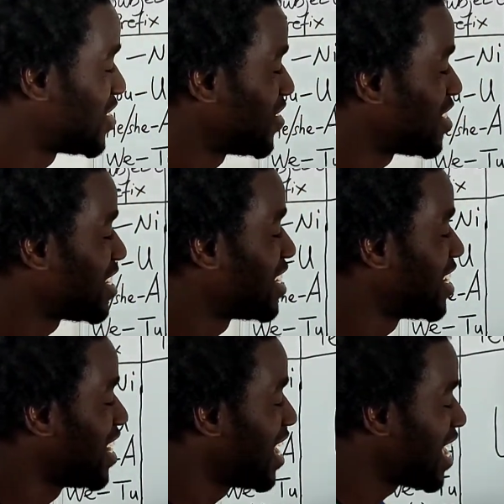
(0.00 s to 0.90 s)
Good.
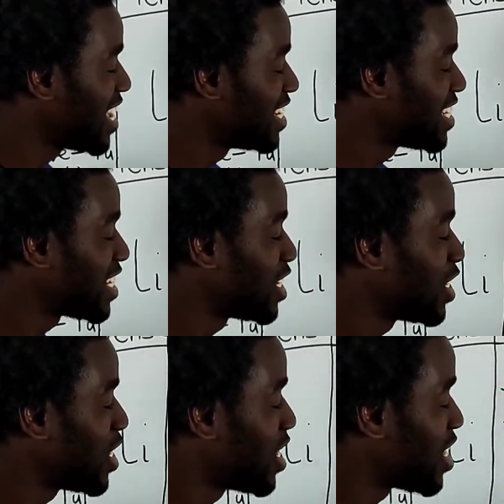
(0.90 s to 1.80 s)
And
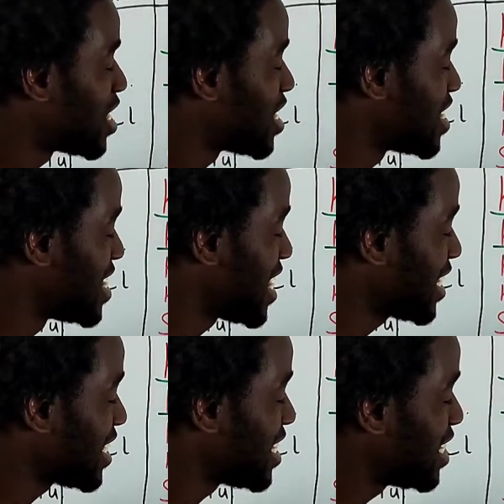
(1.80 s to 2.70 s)

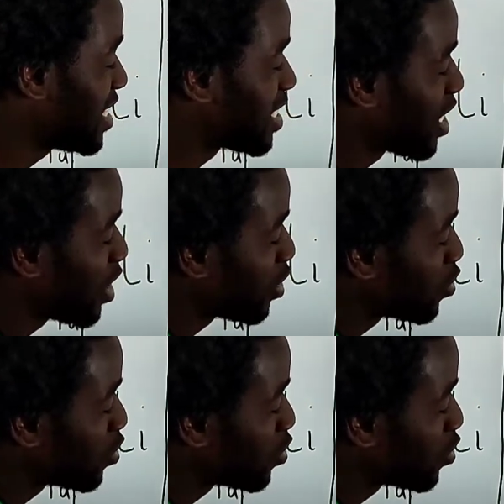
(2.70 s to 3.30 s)
next is